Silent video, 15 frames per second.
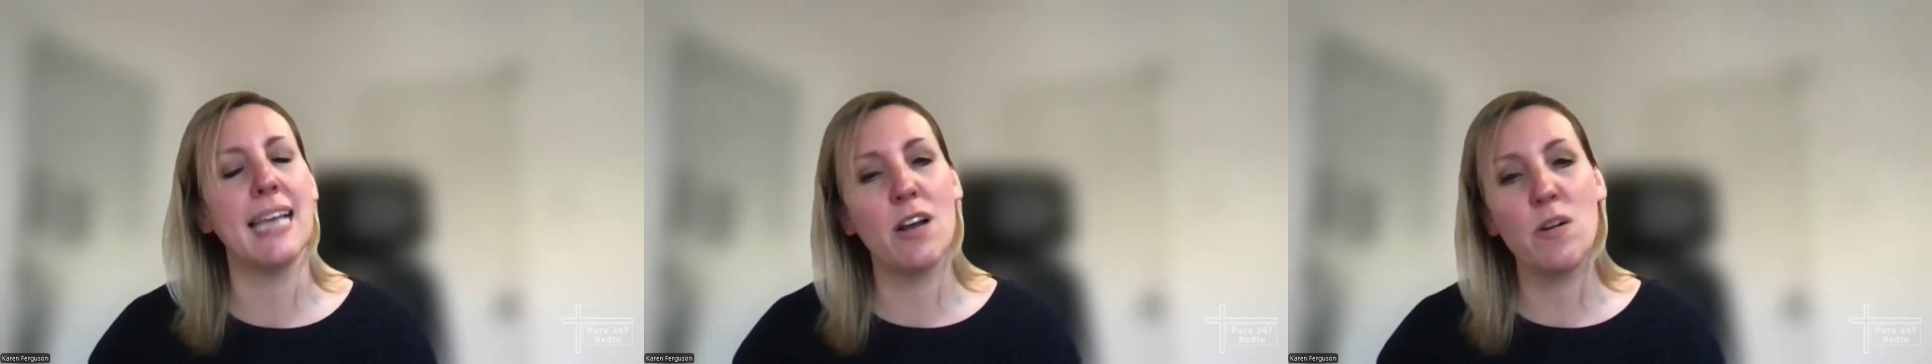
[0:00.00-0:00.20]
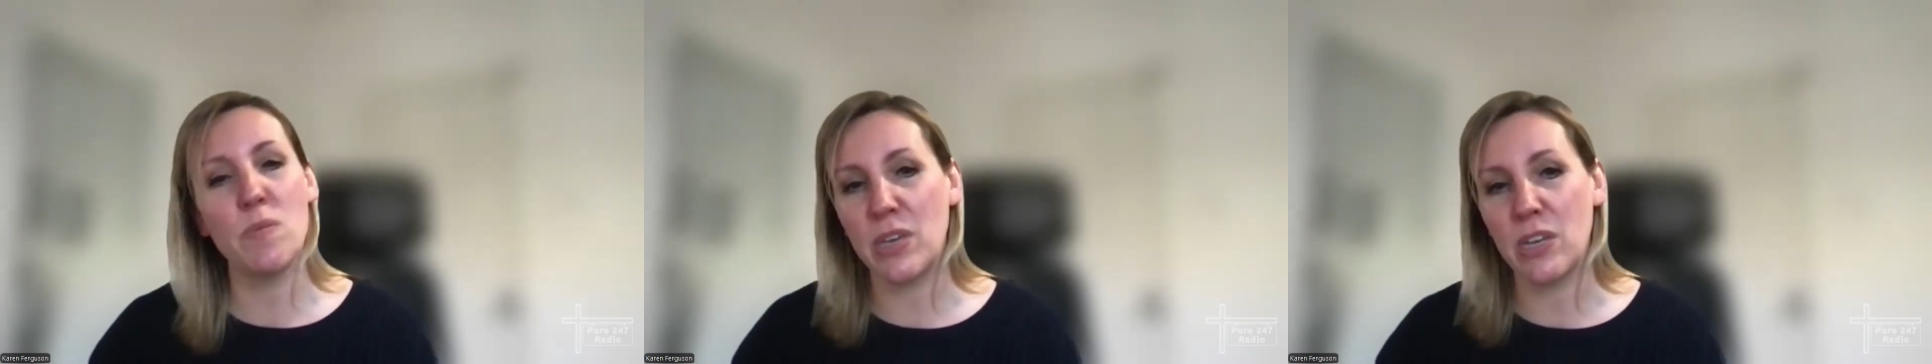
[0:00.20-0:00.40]

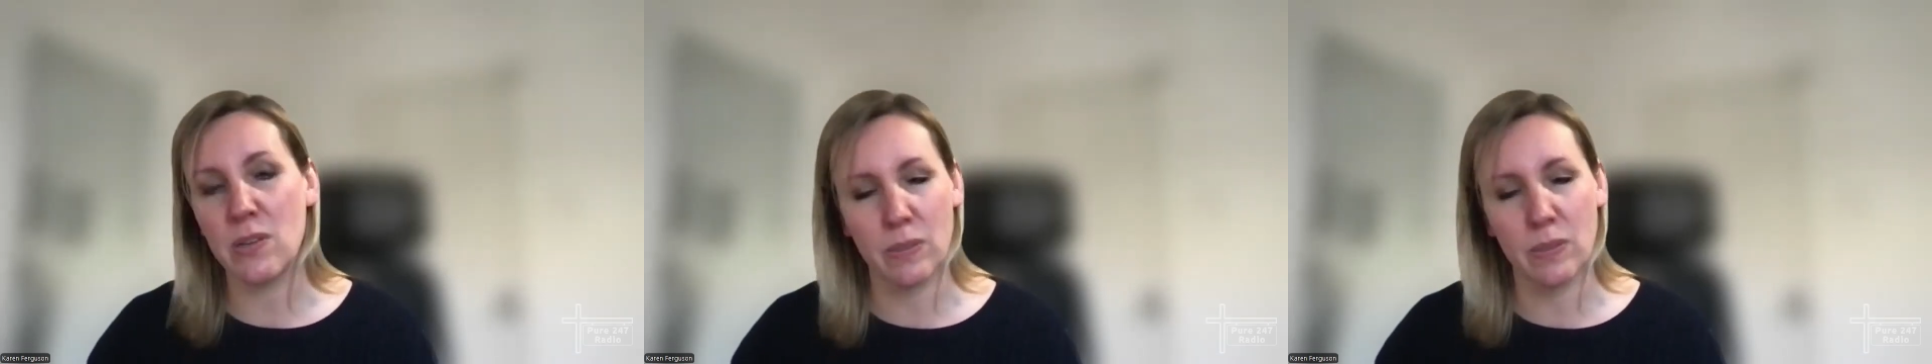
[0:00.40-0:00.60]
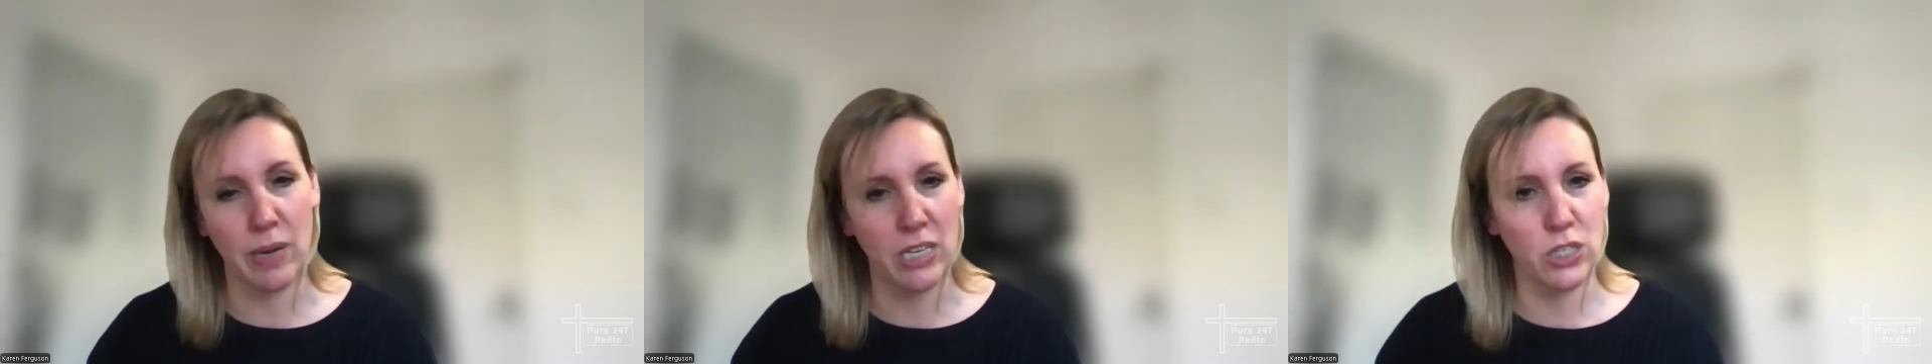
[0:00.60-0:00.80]
help you
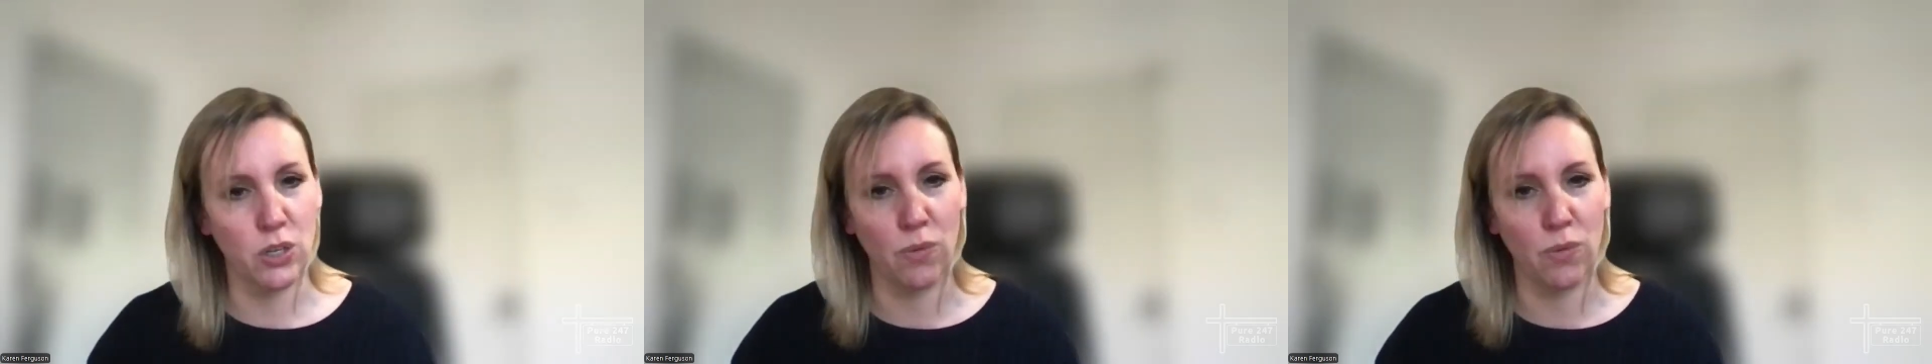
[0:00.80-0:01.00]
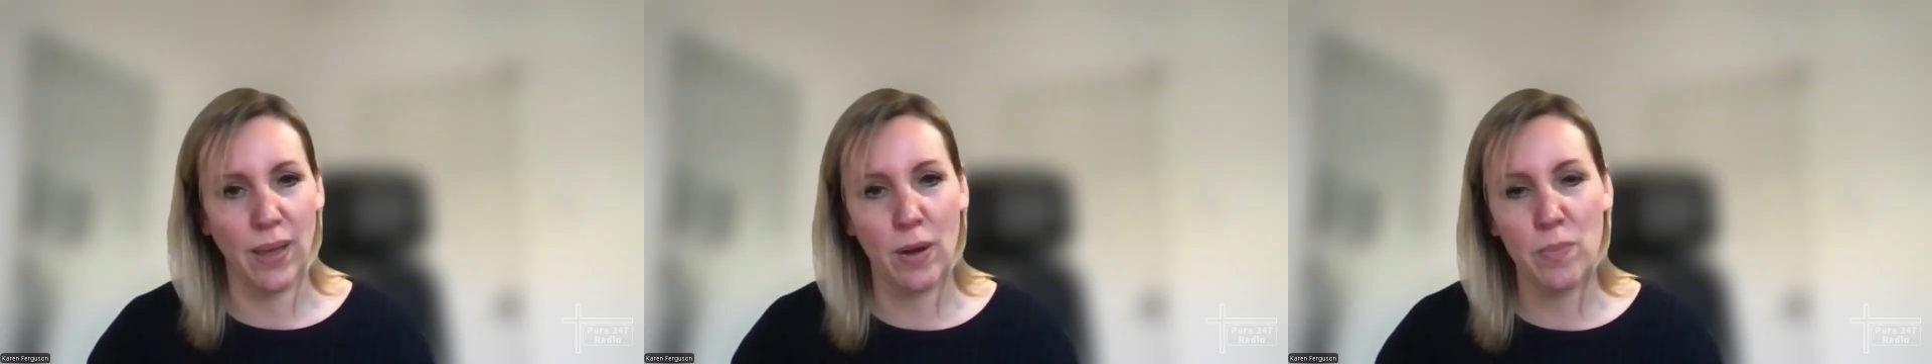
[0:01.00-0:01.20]
switch
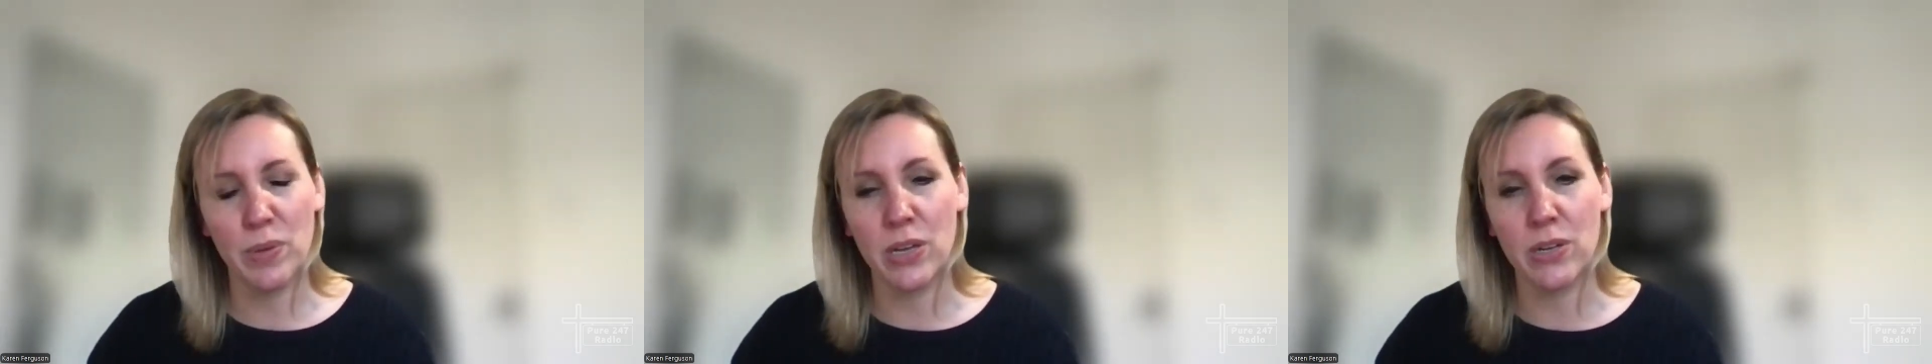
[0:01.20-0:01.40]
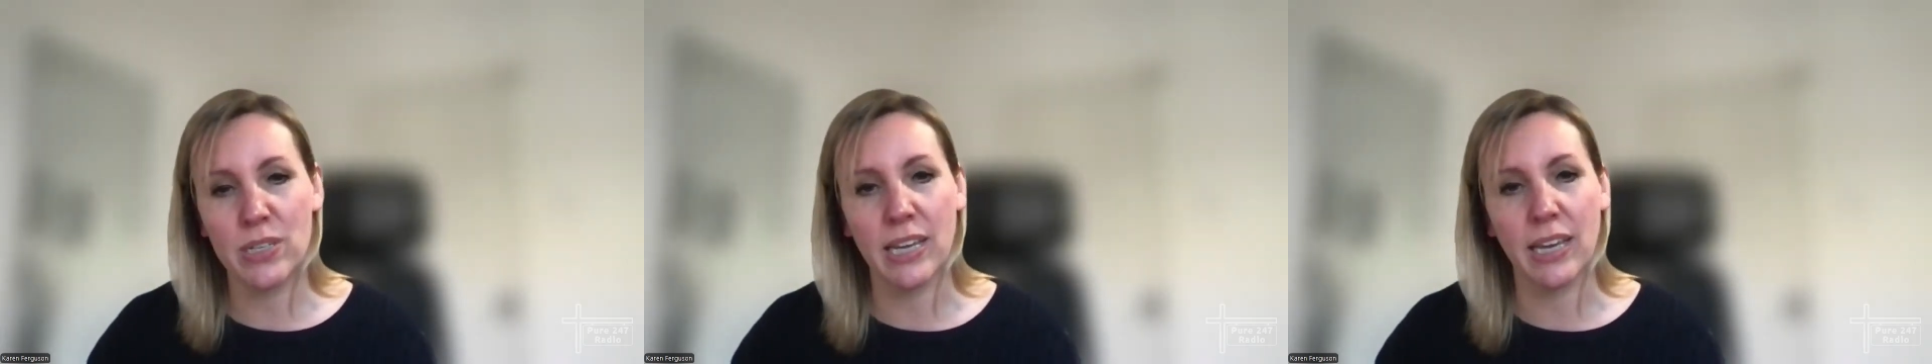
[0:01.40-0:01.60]
off, help
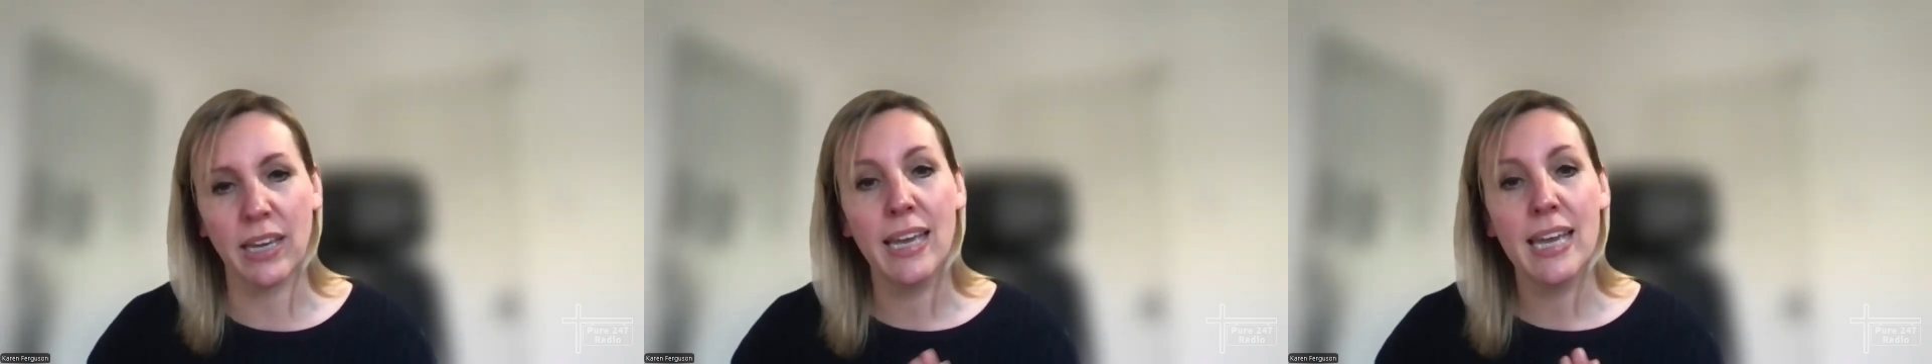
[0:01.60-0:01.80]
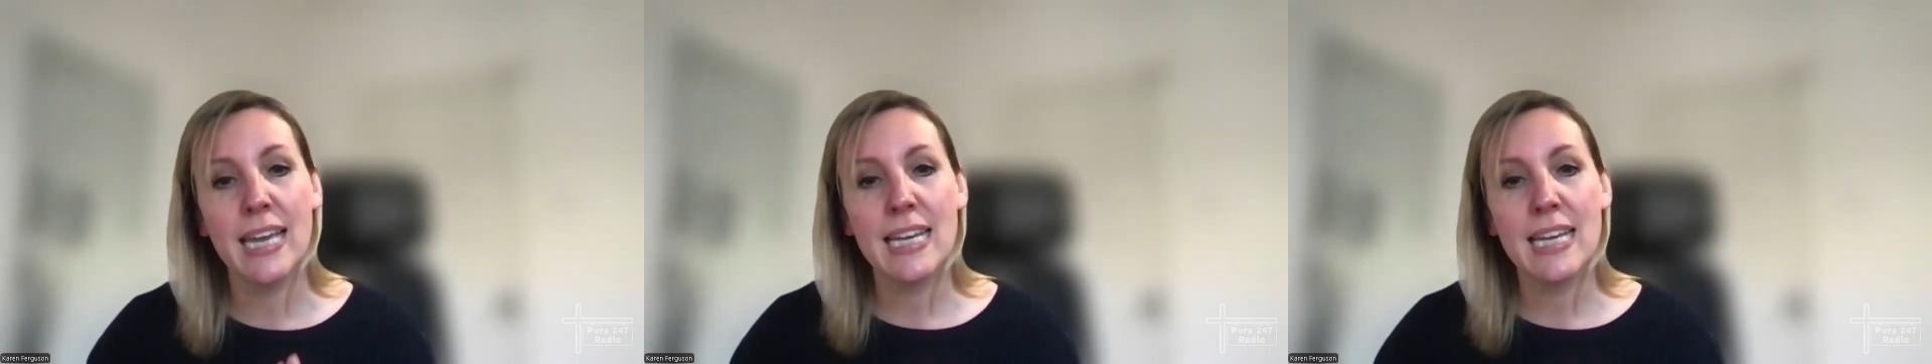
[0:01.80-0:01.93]
you to